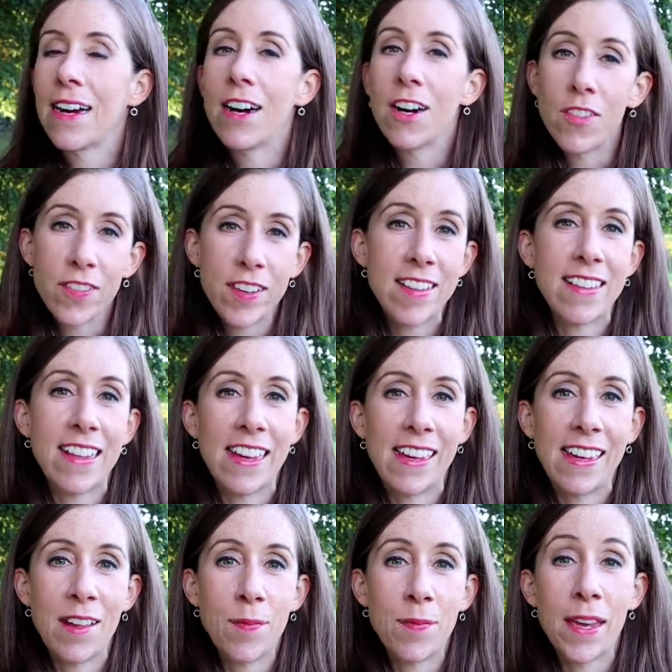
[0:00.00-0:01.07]

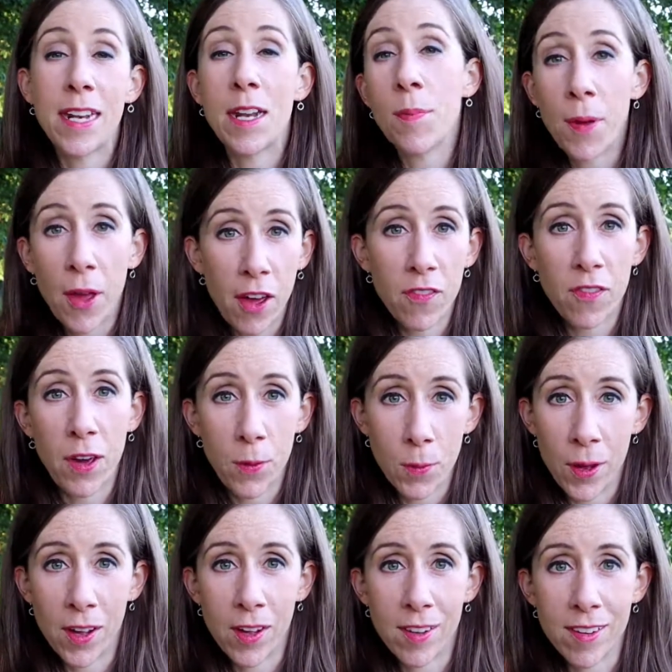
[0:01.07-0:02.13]
Obviously, in a perfect
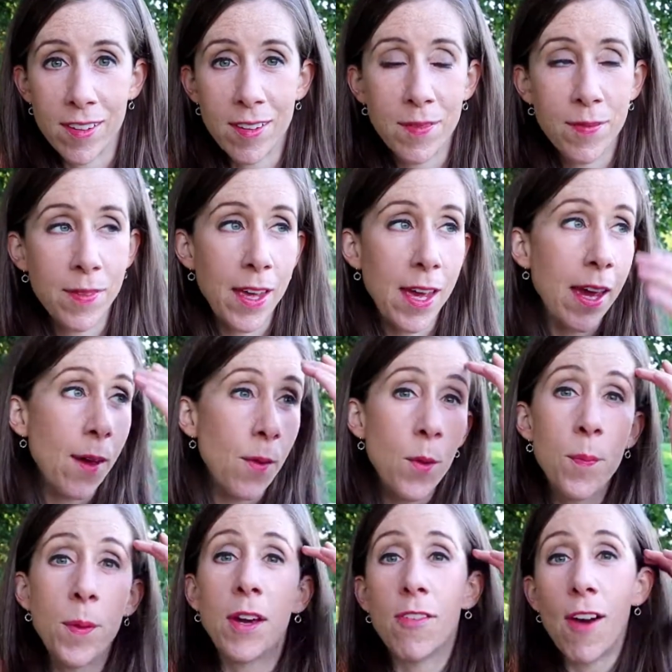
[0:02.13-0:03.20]
world, it
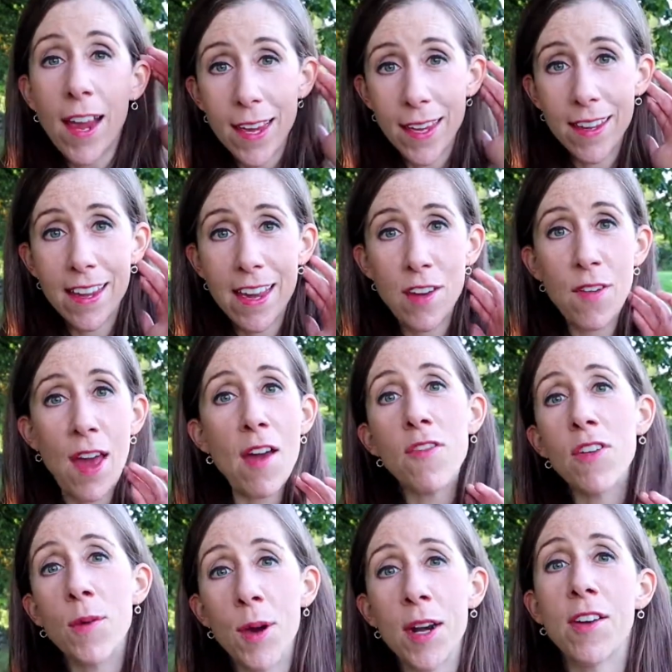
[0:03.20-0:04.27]
would be great if
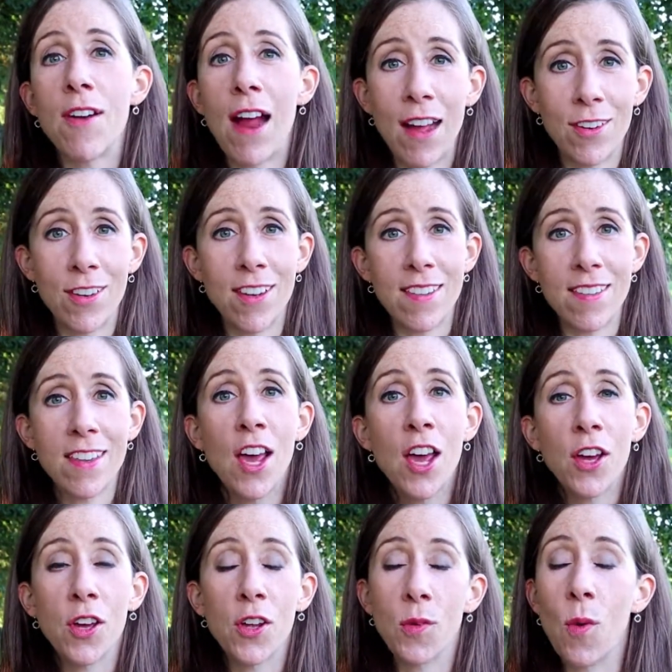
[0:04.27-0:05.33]
everyone around us
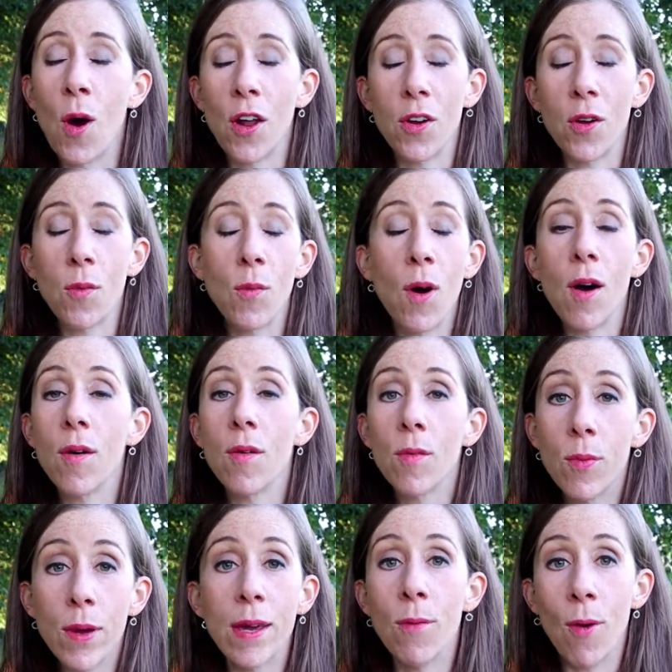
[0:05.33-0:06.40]
could want what
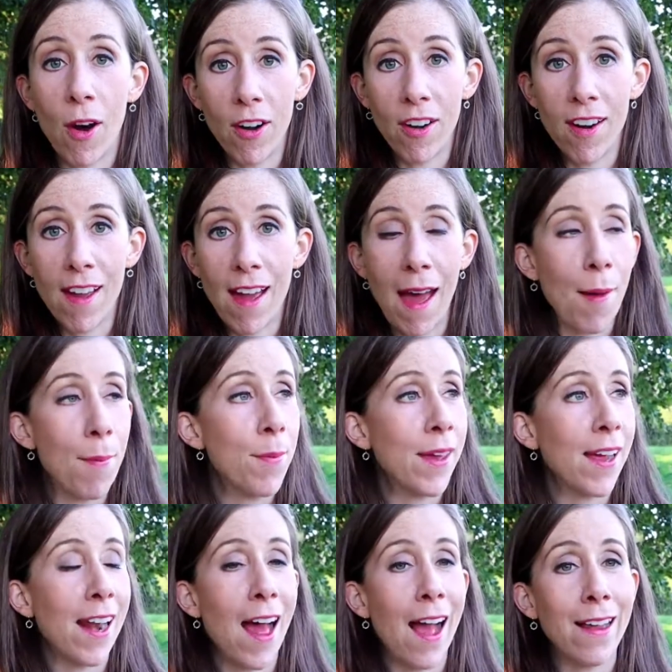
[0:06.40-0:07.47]
we want and be
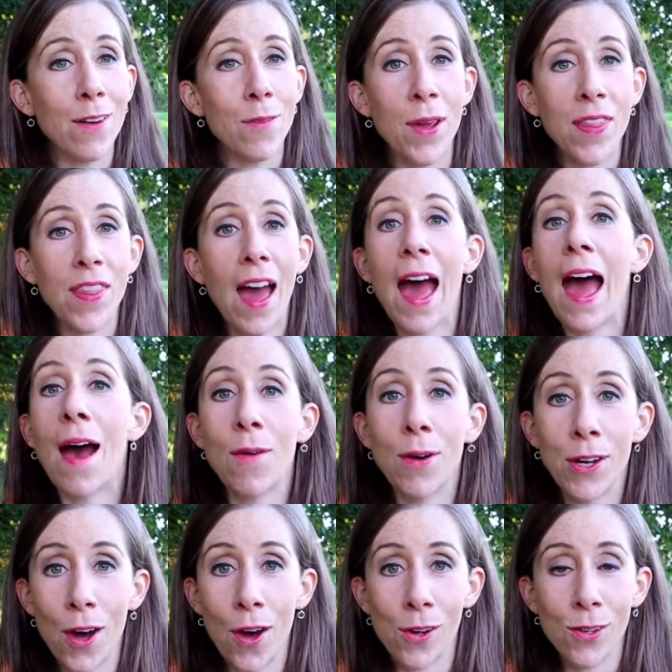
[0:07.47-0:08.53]
aligned with our
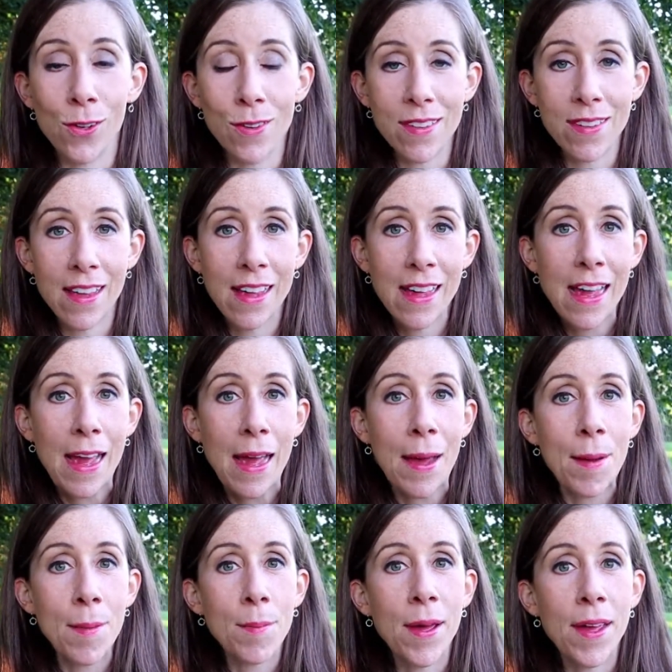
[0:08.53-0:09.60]
goals.
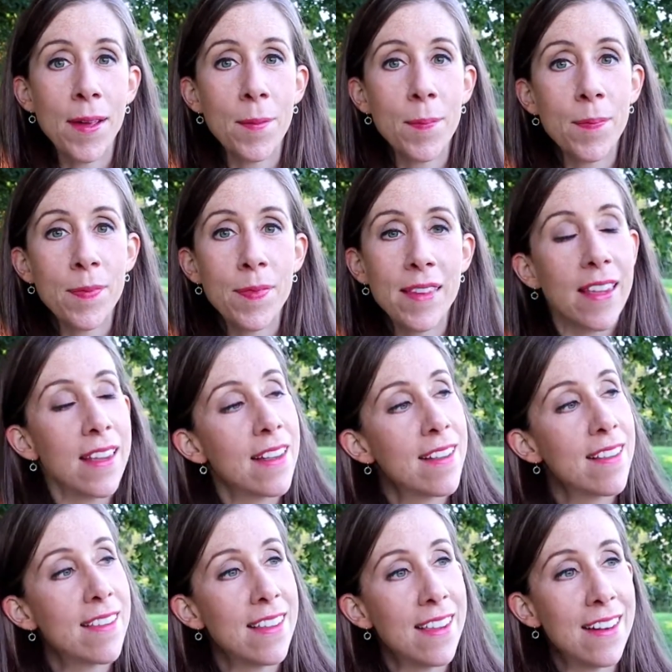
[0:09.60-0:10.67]
But
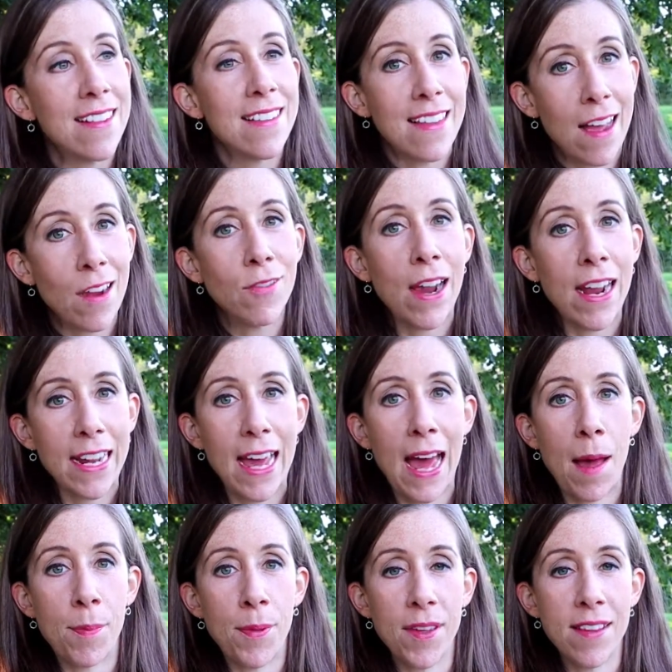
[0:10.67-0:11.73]
seeing as that rarely
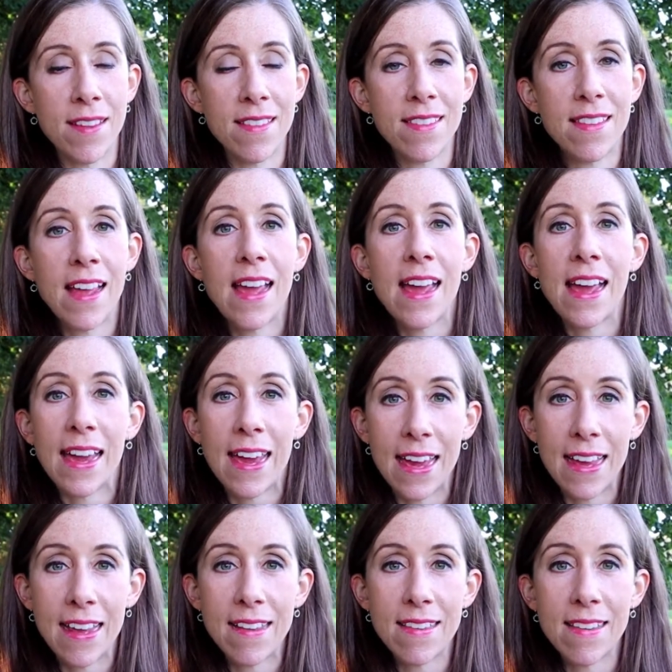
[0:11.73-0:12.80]
happens,
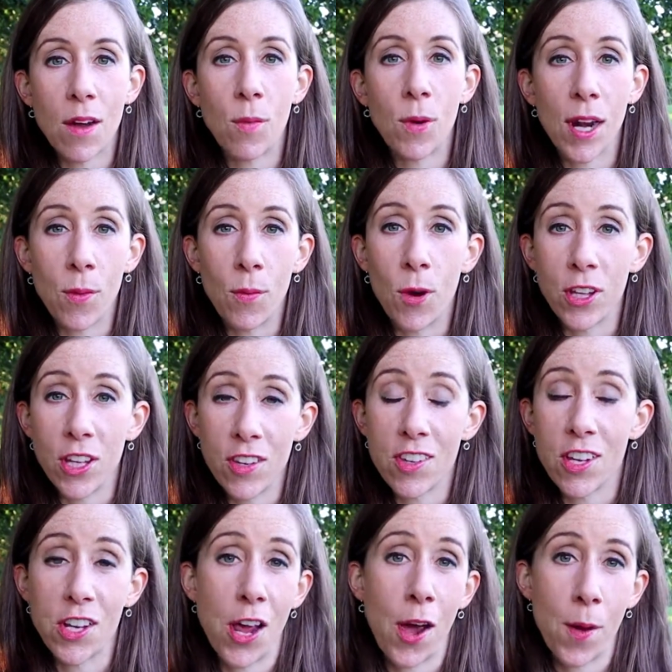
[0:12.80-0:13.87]
here's what I want you
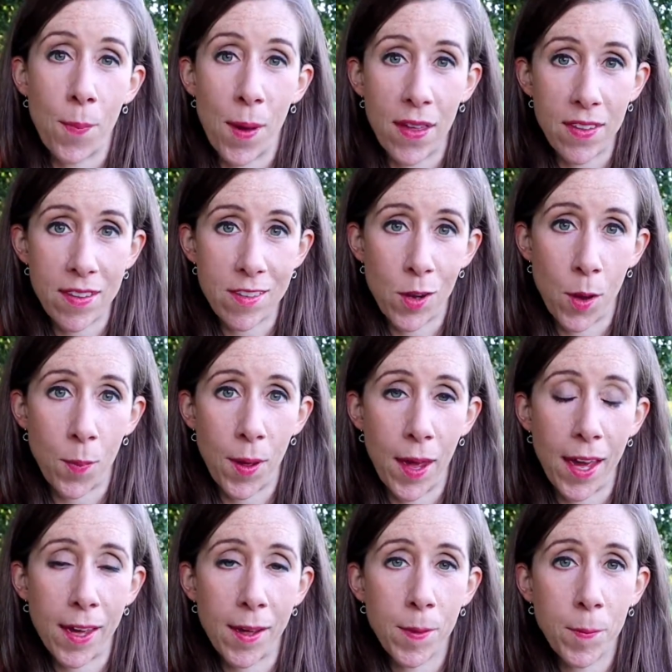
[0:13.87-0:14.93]
to know about this
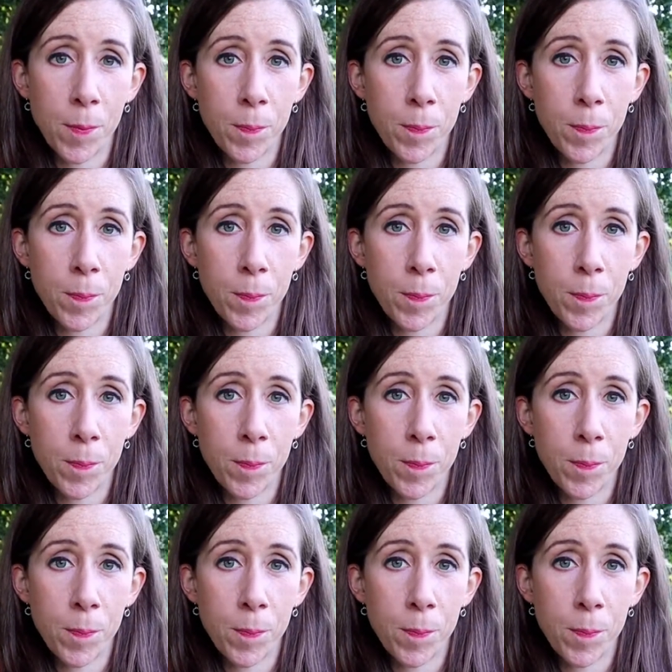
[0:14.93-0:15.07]
topic.